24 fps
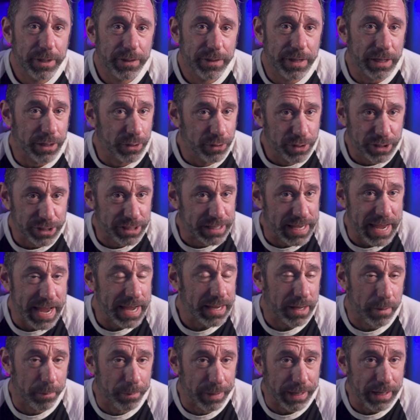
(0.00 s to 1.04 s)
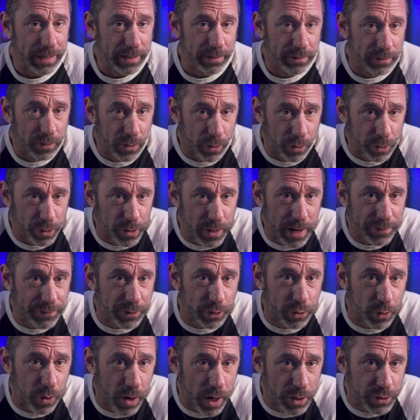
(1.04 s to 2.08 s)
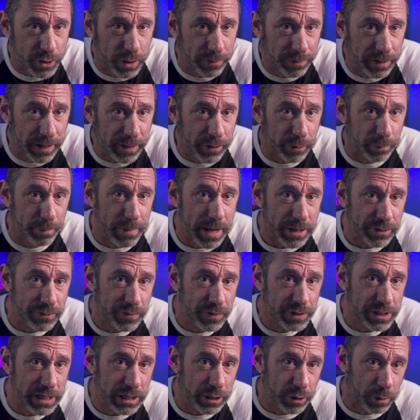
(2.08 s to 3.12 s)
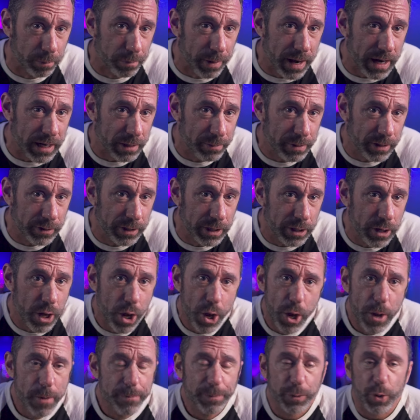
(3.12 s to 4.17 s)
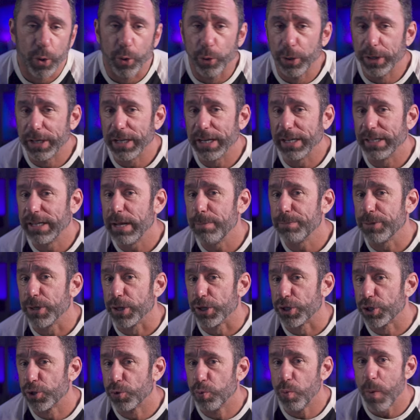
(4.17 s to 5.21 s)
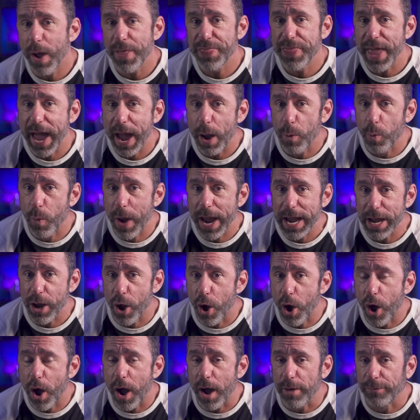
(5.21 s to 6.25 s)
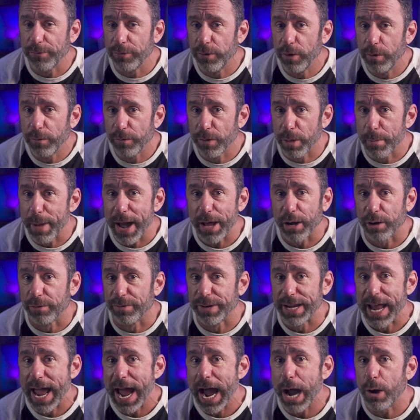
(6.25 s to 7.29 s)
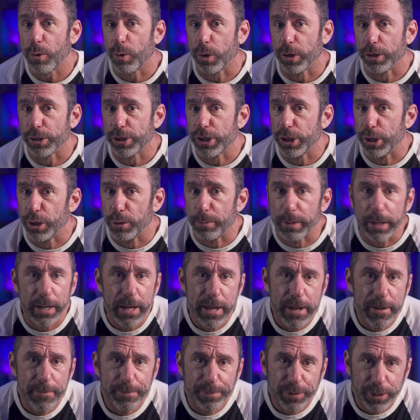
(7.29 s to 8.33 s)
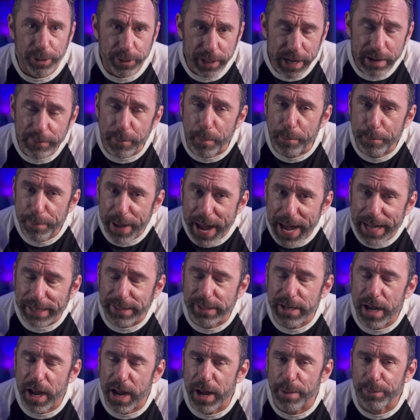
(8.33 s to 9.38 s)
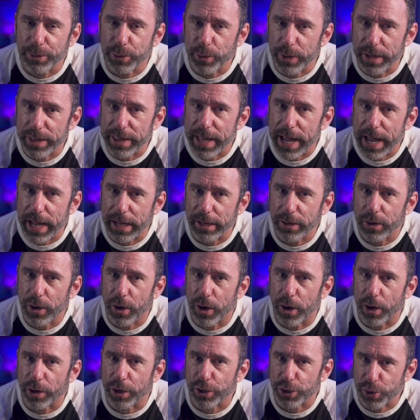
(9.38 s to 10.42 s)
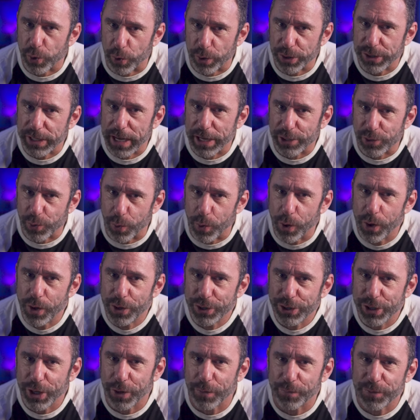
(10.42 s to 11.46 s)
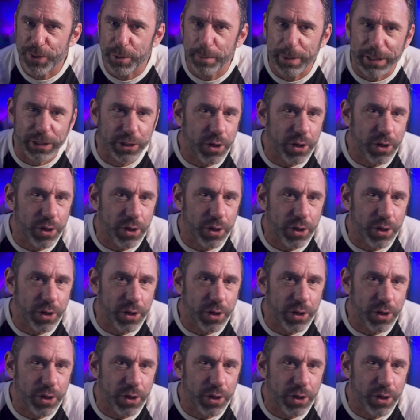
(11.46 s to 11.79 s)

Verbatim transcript: that you just can't compete or you have to cross over to either men's physique or bodybuilding or you can attempt to sweat that weight off with a matter of an hour or two but you're gonna have a bad time doing that on a short schedule. So to be